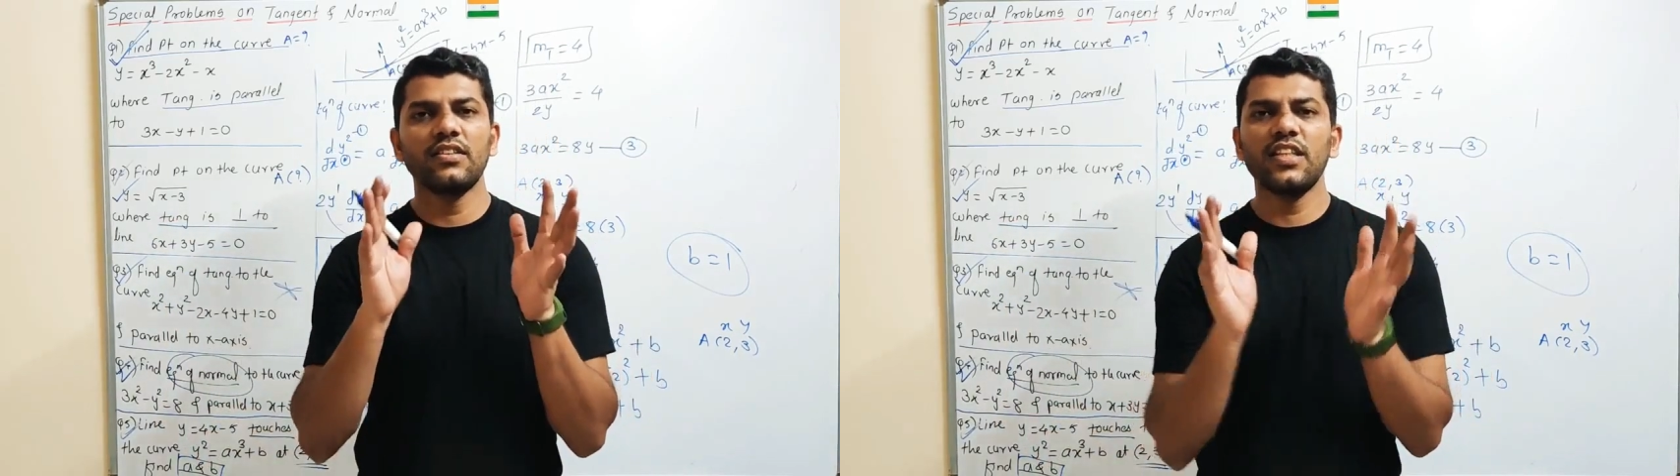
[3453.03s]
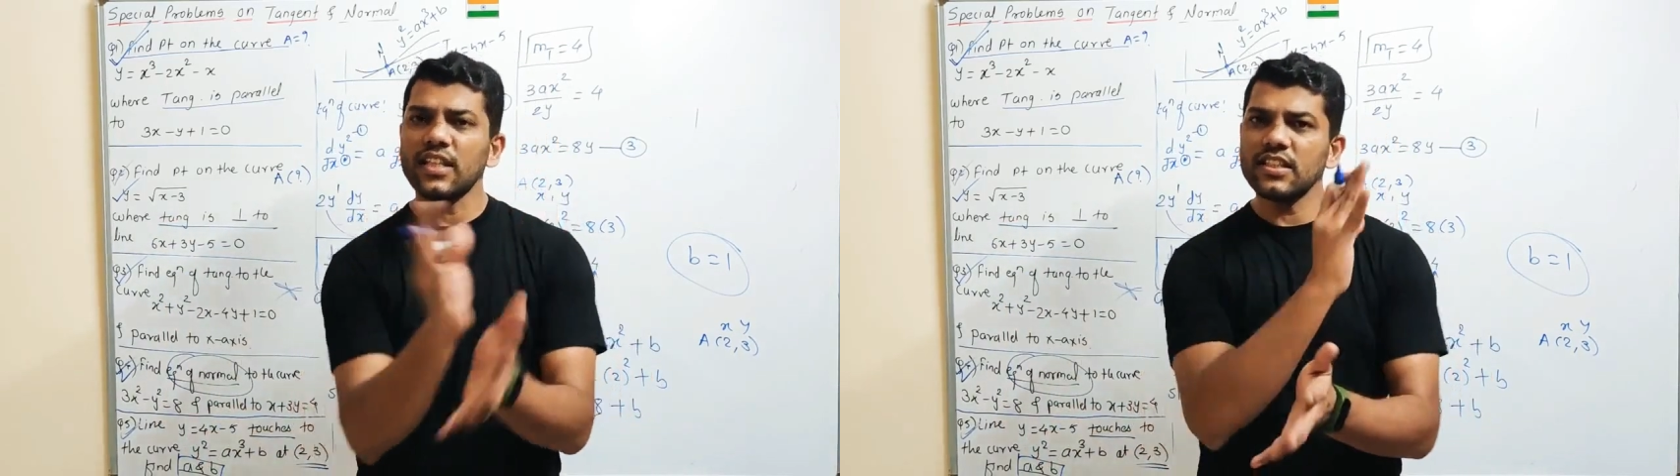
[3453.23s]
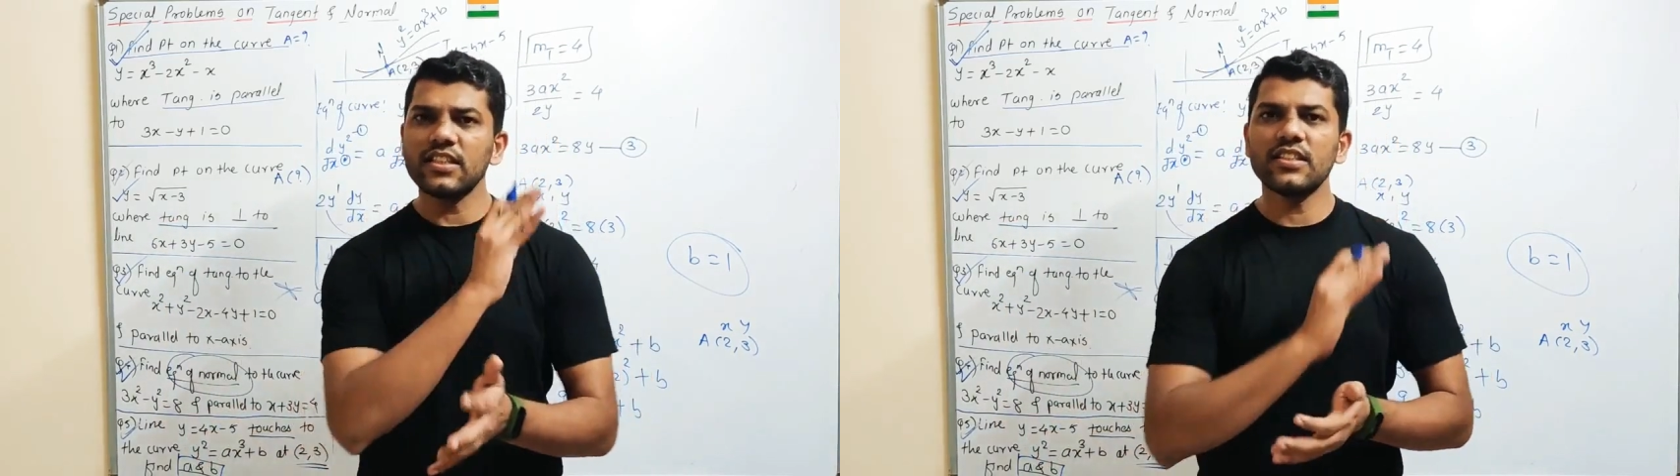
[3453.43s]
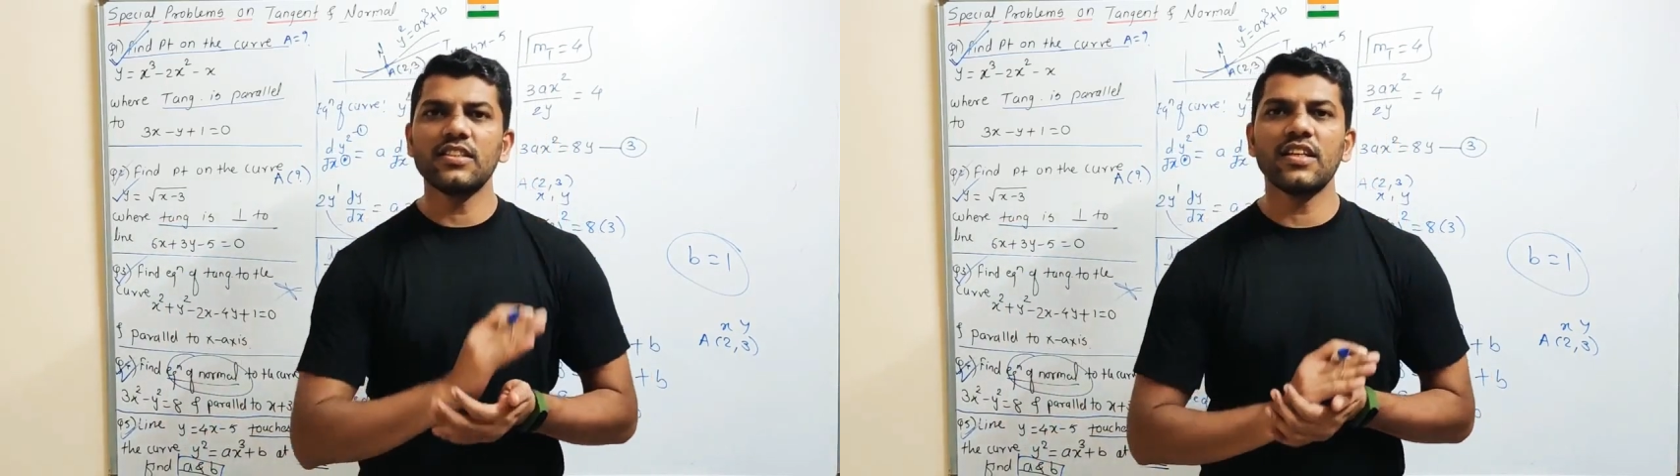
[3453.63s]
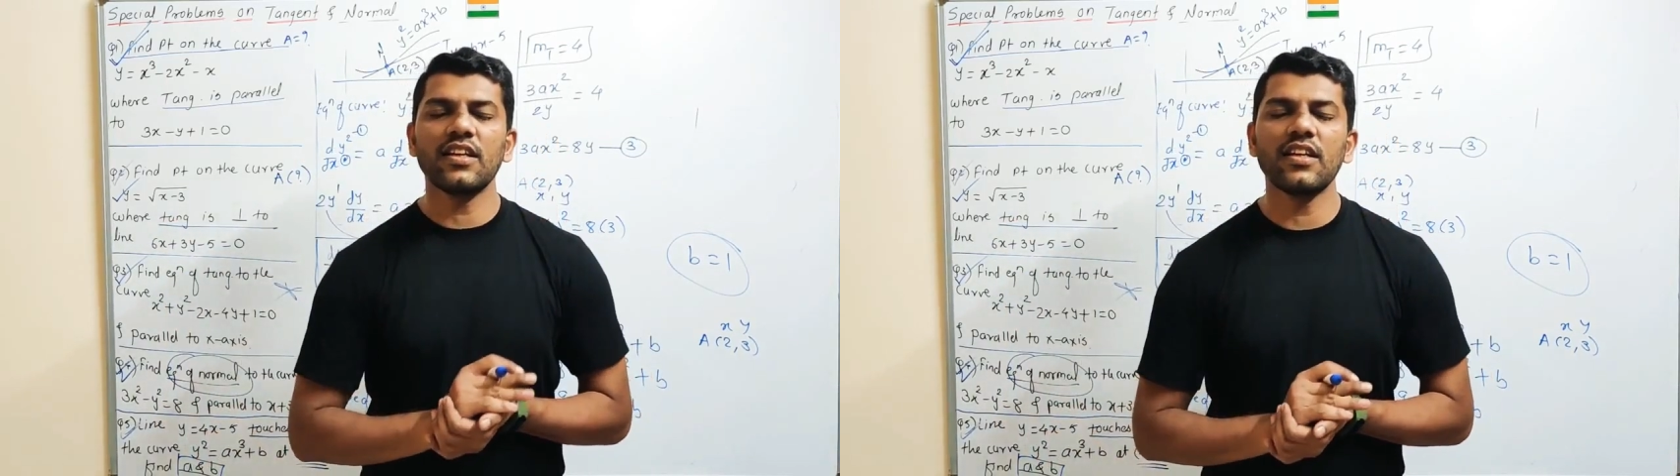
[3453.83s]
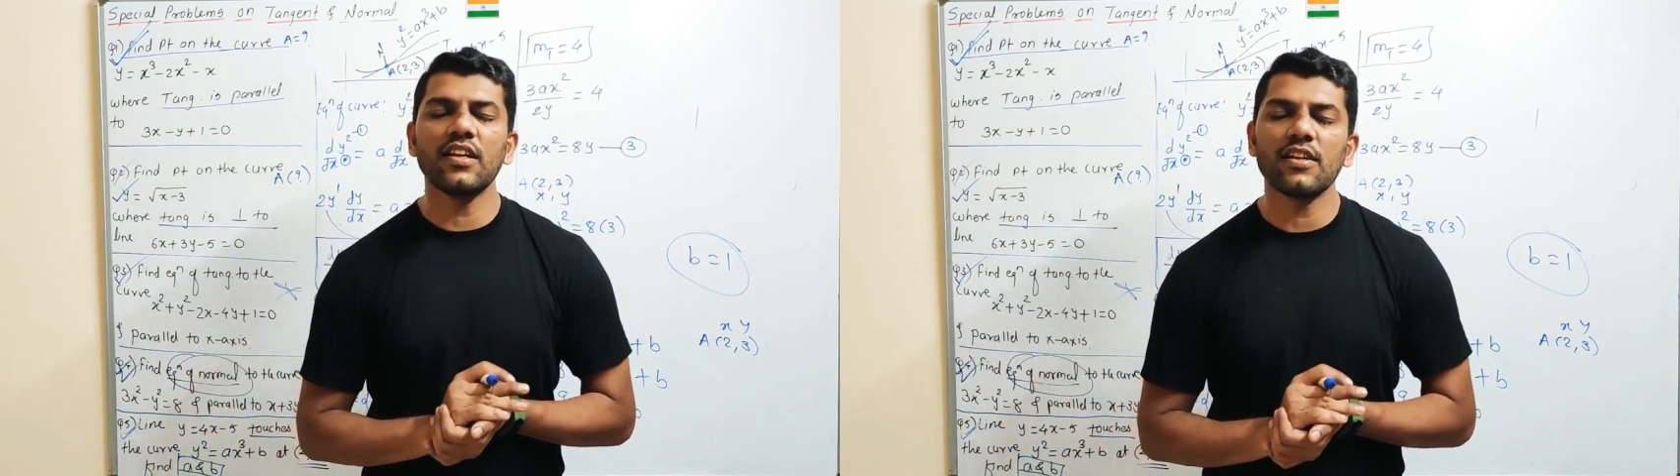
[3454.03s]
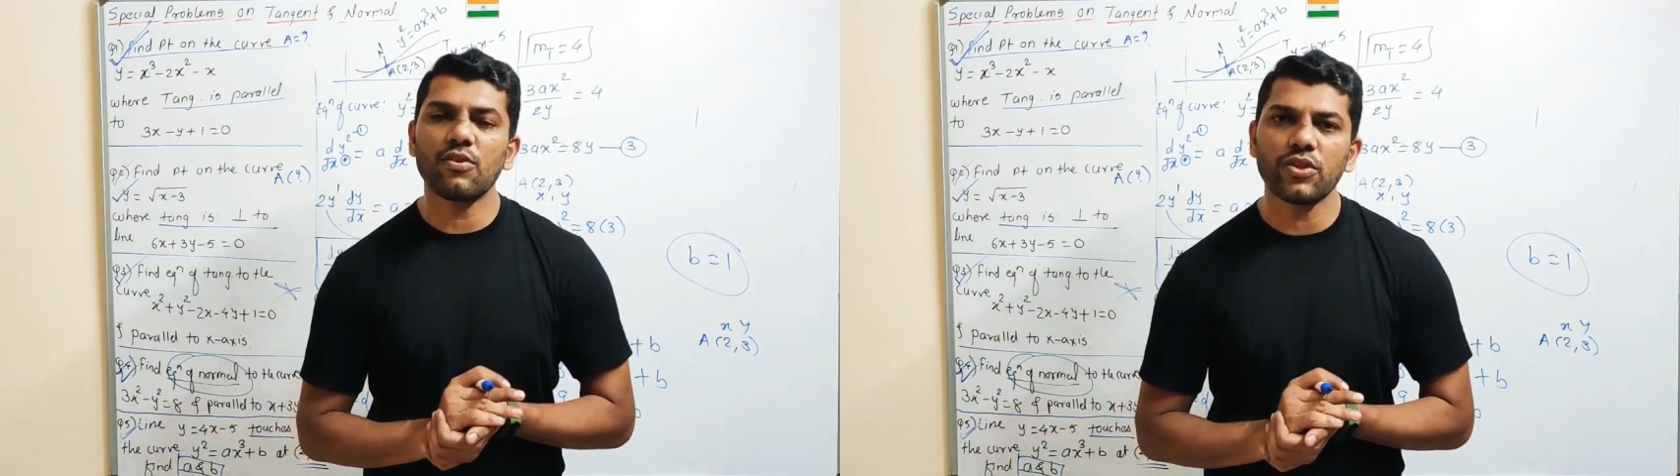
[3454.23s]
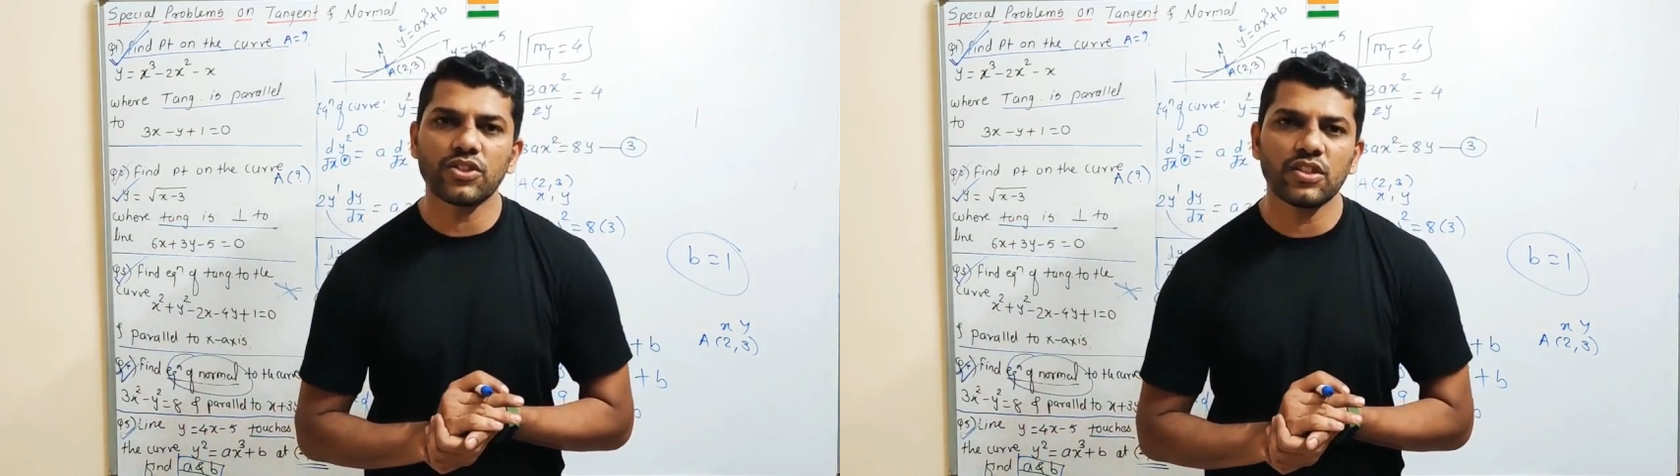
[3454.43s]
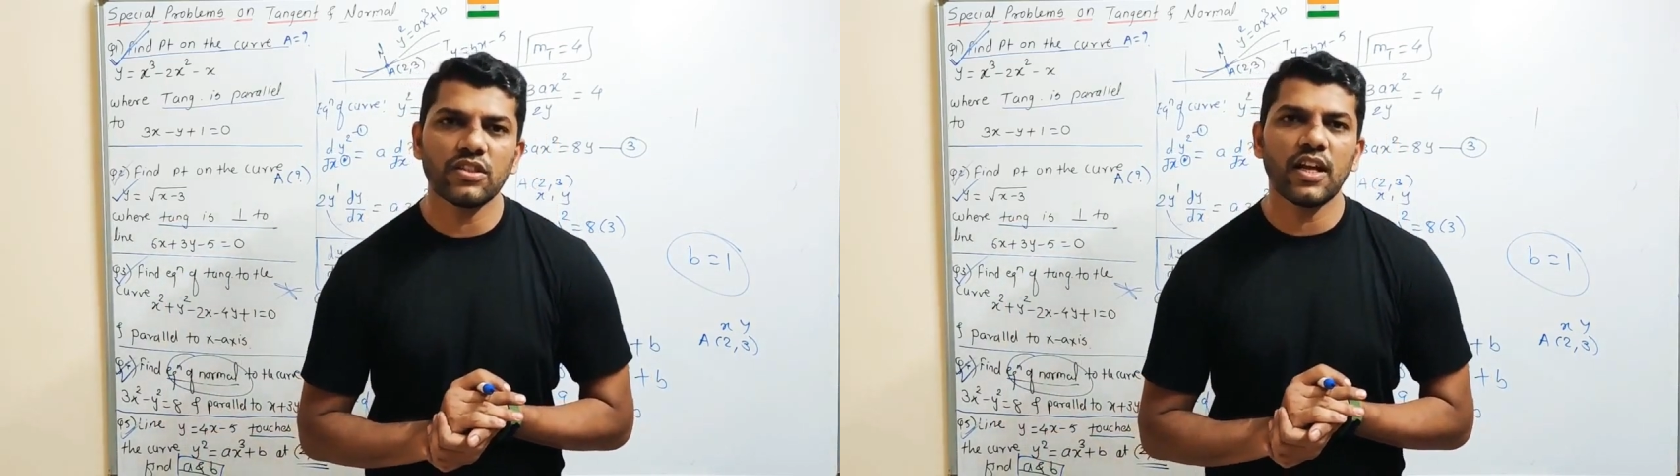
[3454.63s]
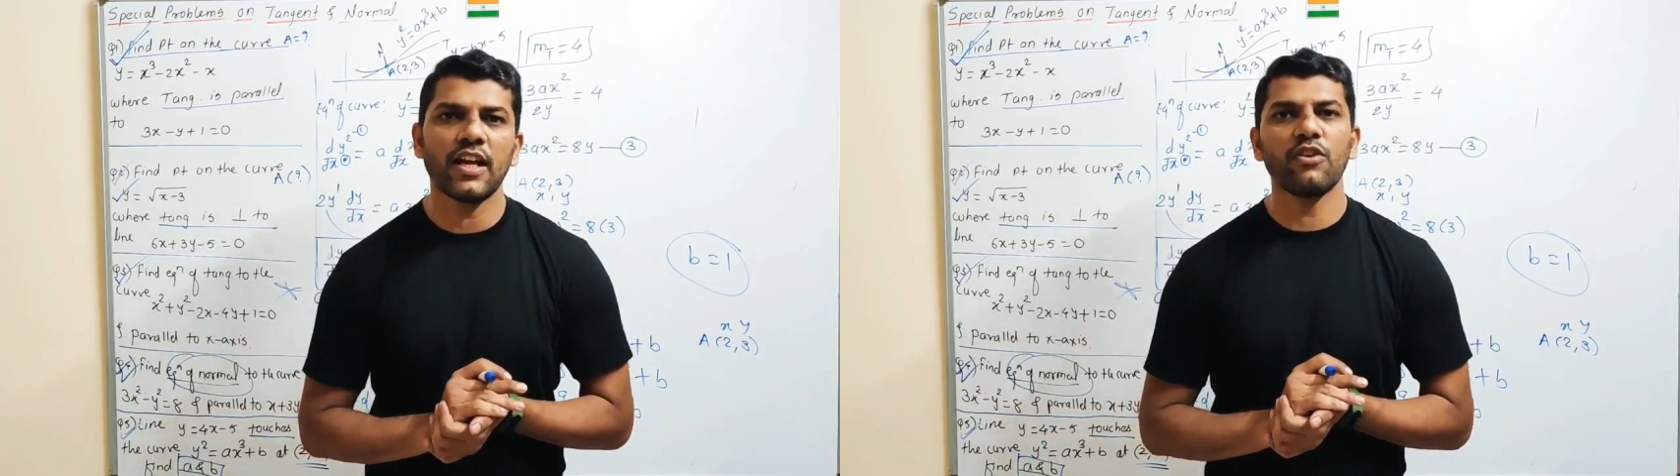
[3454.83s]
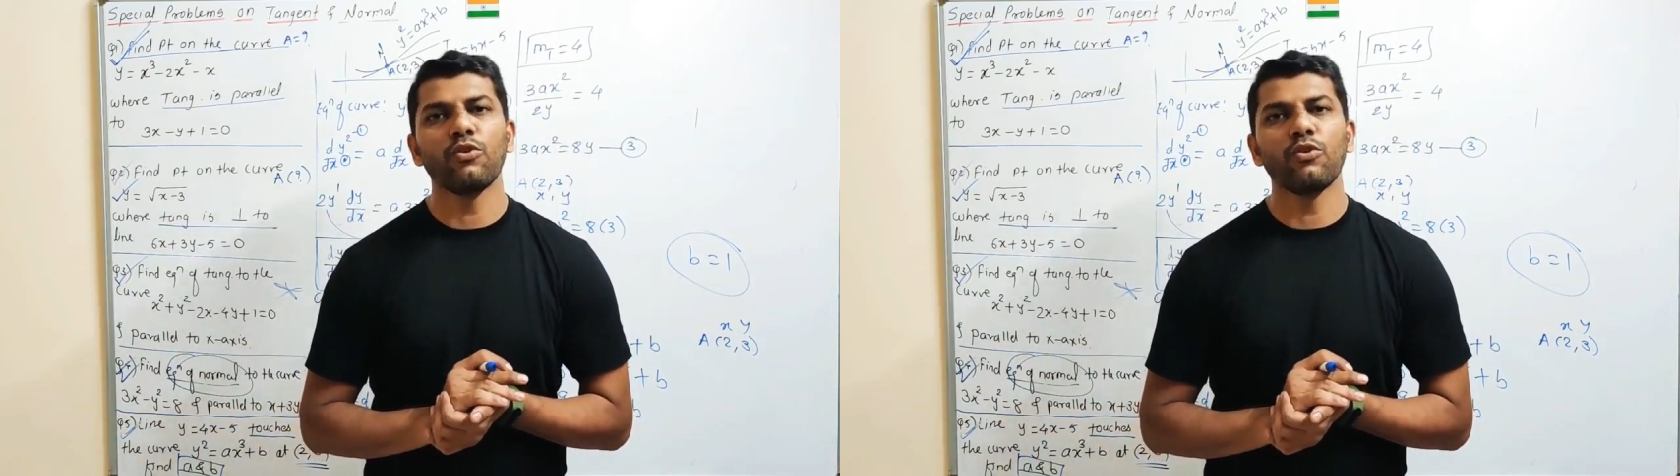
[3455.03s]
This is the real question that